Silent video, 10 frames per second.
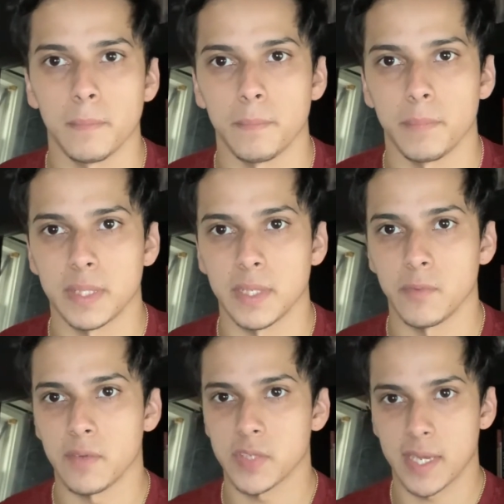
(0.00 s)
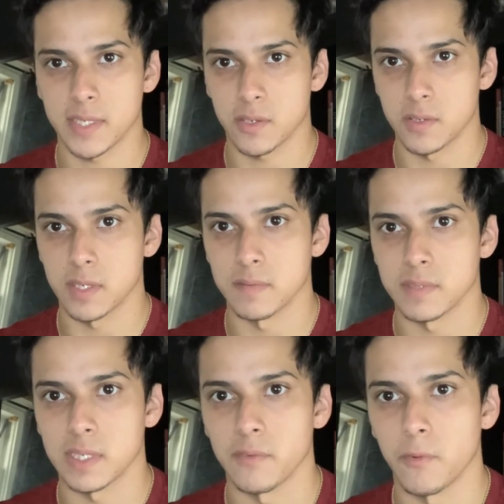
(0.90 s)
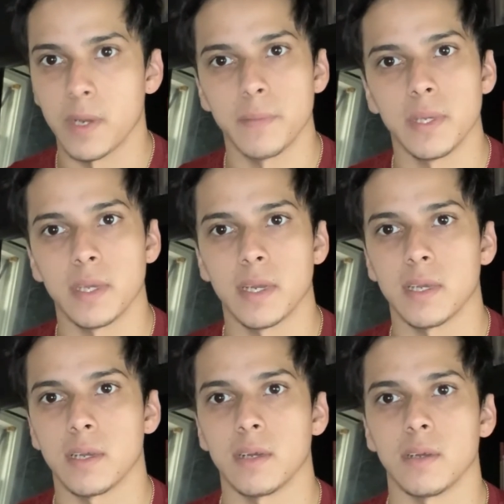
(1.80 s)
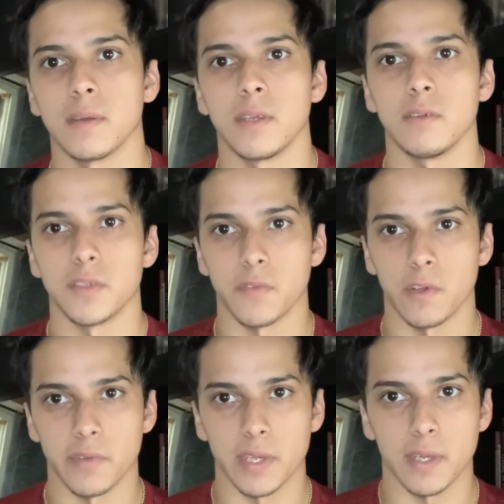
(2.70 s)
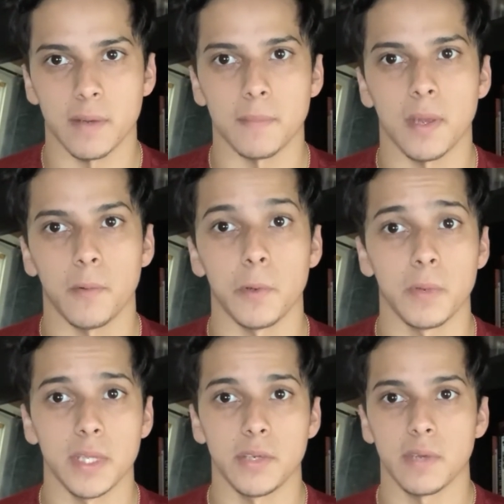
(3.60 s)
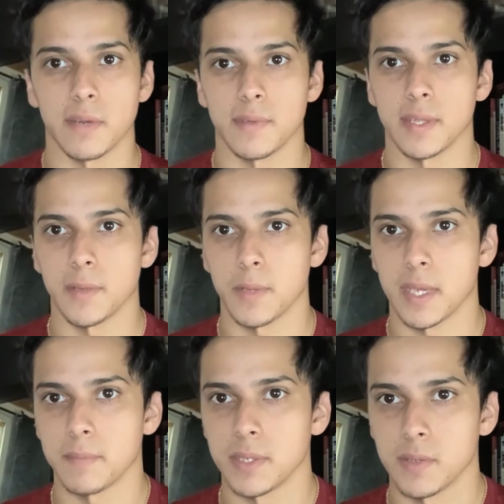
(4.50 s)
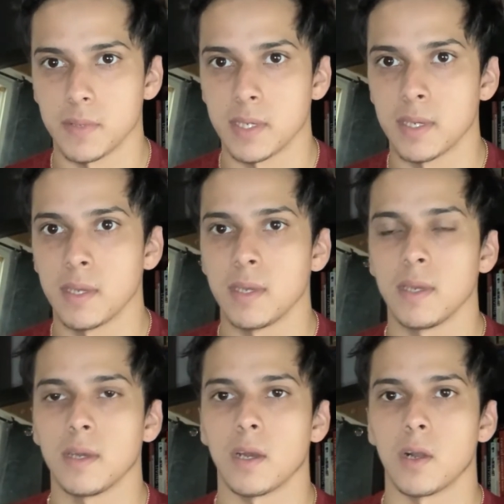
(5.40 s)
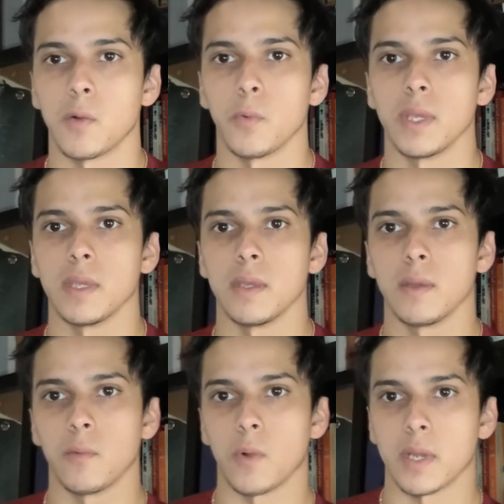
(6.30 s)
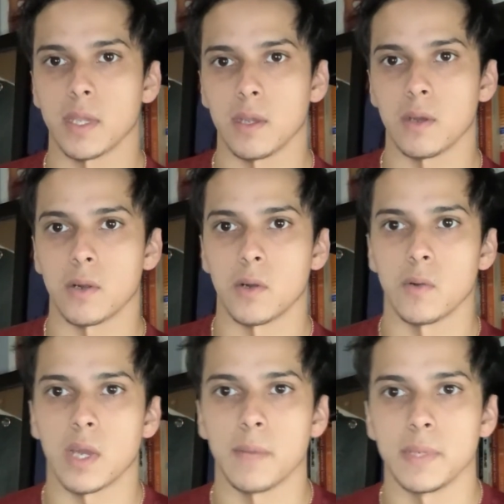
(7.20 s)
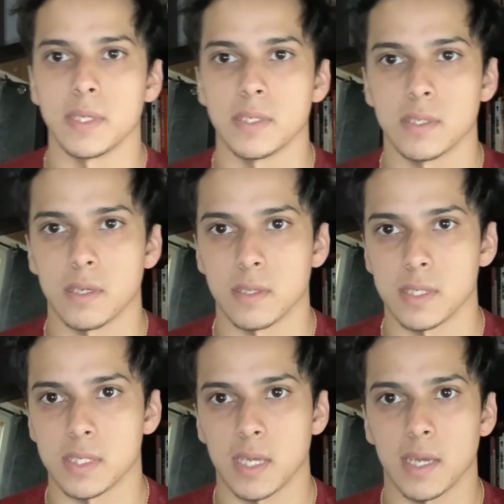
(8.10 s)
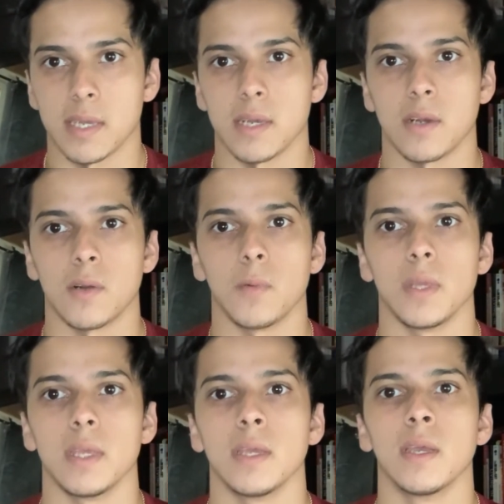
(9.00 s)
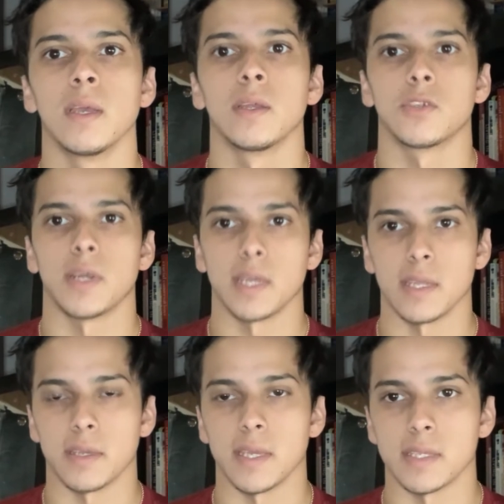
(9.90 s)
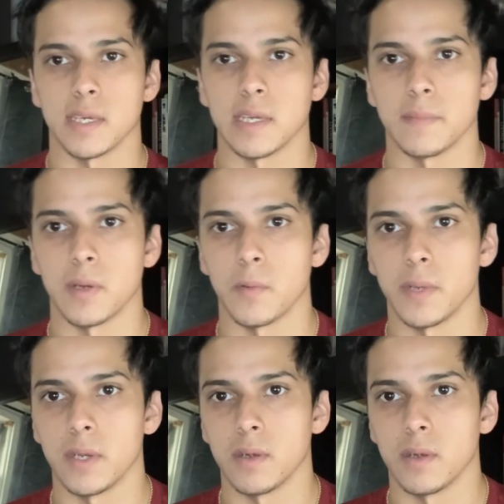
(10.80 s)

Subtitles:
But then we have to ask ourselves, if we're going to be cutting a huge flow of income, are we really doing everything that we can be doing? Are we working on our own hobbies on the side? Are we trying to allocate time? Are we